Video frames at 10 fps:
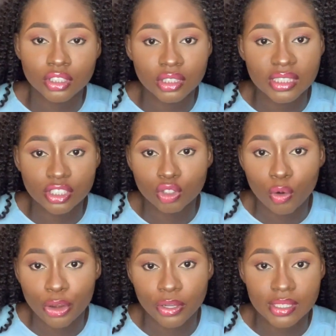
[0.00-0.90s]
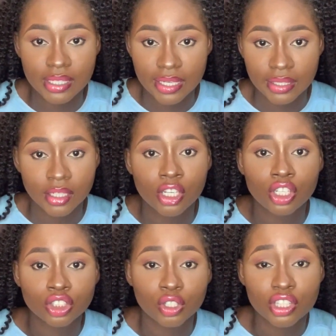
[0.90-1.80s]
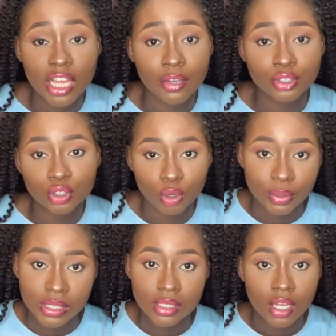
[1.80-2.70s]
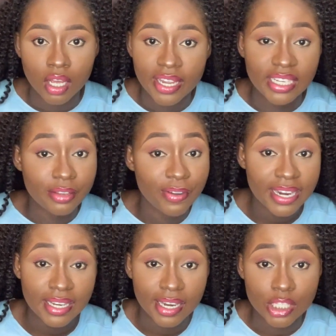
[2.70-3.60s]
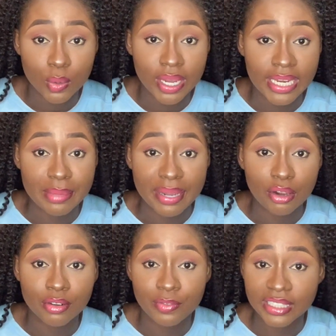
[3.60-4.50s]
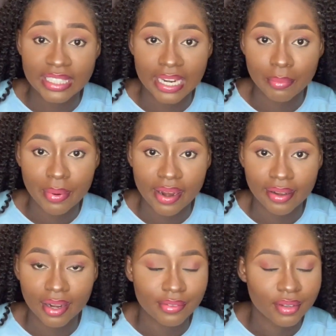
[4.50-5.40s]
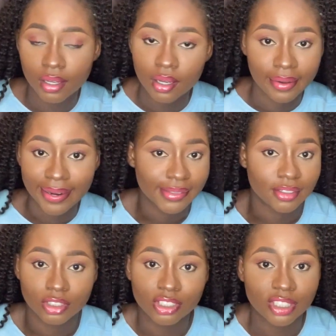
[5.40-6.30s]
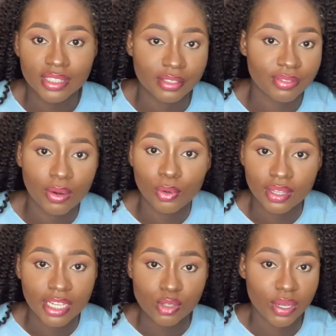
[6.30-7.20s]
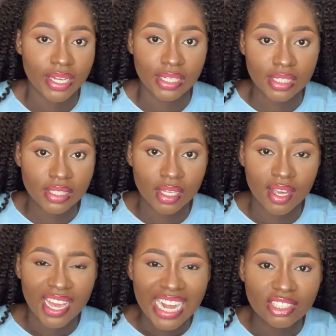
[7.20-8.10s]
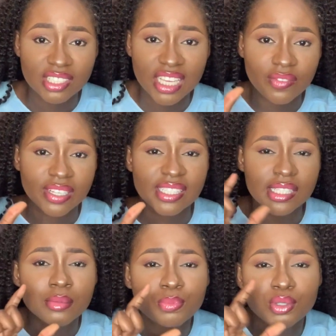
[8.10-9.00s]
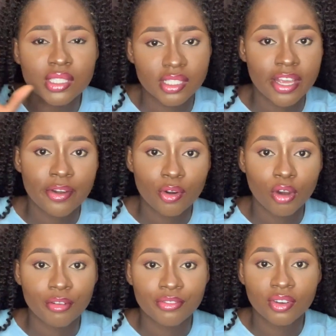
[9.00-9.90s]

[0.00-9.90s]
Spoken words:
see the story you're telling. So tell stories. In defining networking in my own first paragraph, I did not just define what networking is. I just gave a simple scenario of